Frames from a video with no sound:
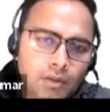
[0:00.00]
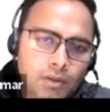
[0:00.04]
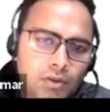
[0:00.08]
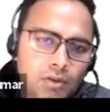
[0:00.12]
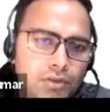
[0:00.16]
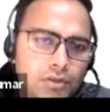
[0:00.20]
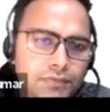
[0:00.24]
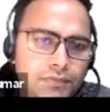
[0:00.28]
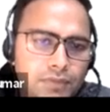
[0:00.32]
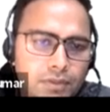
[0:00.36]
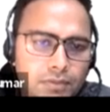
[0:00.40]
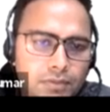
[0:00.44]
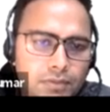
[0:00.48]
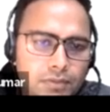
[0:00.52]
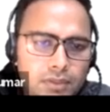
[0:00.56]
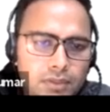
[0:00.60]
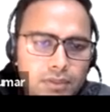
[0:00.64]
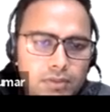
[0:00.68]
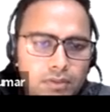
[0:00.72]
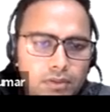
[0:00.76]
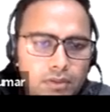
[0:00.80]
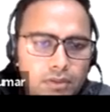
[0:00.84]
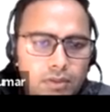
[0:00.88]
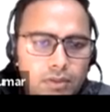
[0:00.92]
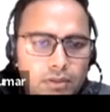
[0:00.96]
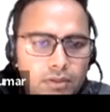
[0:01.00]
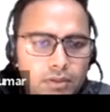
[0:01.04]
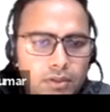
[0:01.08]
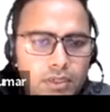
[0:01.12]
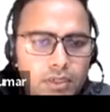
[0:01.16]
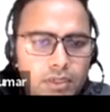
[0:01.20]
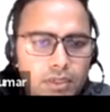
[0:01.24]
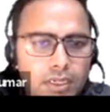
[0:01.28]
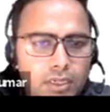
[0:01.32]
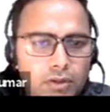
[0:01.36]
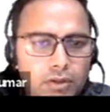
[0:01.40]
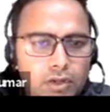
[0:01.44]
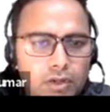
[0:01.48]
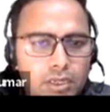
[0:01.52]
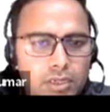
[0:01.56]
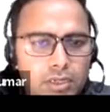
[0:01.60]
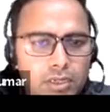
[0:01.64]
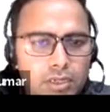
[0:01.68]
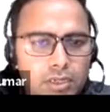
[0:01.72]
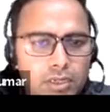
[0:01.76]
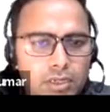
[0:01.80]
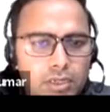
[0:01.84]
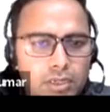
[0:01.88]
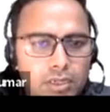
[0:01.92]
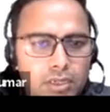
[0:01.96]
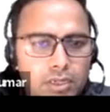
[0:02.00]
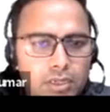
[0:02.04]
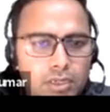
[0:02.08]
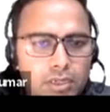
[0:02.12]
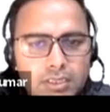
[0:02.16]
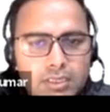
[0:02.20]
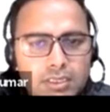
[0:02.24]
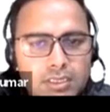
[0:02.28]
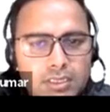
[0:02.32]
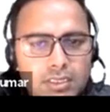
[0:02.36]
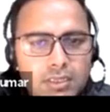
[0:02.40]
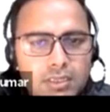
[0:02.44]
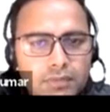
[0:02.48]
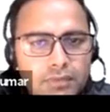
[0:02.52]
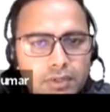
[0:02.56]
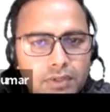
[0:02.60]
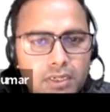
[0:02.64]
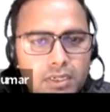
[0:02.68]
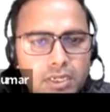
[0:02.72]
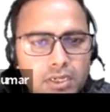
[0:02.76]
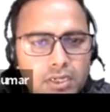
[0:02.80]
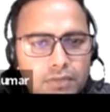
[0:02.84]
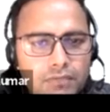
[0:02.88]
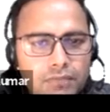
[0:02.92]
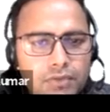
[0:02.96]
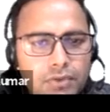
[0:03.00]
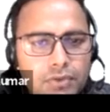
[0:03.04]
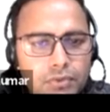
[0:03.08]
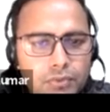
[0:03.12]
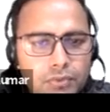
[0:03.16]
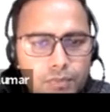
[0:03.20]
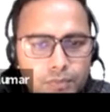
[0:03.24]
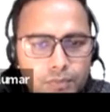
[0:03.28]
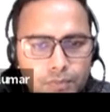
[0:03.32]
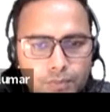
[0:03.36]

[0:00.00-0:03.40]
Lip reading: Observe these all. Okay, now Almira, this is the front view.